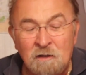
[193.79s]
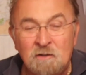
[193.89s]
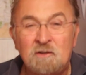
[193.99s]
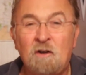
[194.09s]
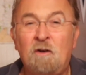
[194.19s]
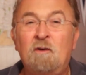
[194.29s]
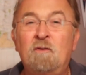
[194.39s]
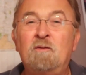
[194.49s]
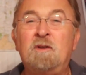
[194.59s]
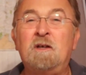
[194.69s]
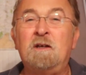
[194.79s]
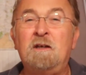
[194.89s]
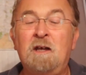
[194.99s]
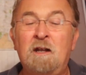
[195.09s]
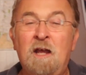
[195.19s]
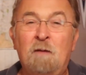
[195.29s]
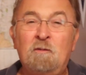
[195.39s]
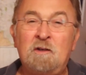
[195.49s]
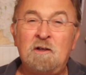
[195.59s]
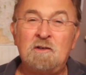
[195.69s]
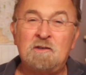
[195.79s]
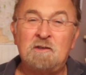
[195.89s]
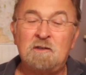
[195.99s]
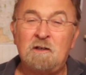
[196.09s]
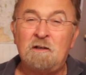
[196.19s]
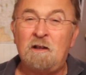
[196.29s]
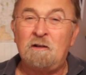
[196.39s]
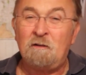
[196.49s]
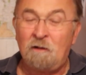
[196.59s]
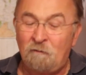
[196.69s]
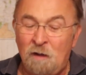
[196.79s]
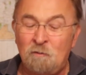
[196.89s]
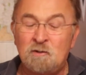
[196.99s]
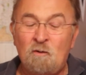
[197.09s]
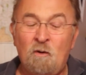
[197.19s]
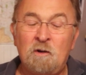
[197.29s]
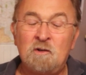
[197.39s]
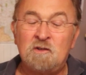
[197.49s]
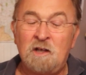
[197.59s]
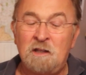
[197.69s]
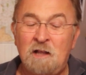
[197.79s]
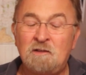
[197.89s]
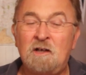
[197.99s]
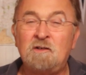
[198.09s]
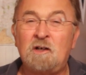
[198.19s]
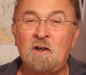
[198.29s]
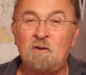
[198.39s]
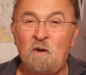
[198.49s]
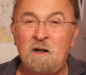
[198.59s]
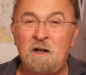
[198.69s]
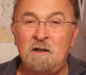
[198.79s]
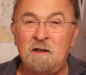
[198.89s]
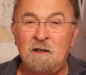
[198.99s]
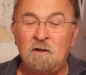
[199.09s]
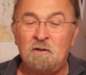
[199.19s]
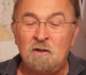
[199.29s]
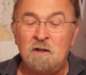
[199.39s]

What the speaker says: So the inhabitants of Hamer's Corners said, that sounds like a great idea.